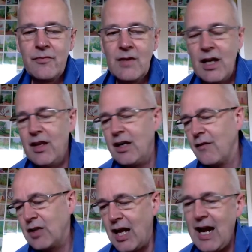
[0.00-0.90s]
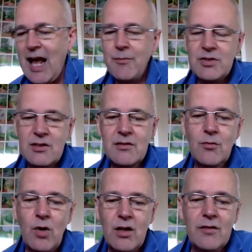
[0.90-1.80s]
and then have collapsed
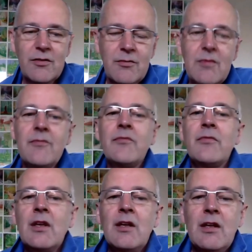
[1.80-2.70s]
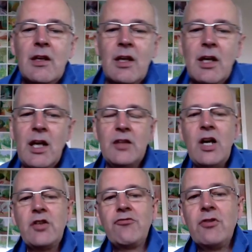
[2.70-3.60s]
while
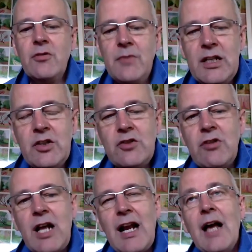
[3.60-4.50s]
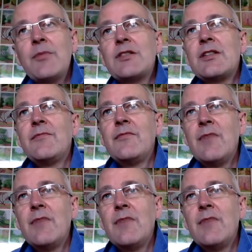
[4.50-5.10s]
industry collapsed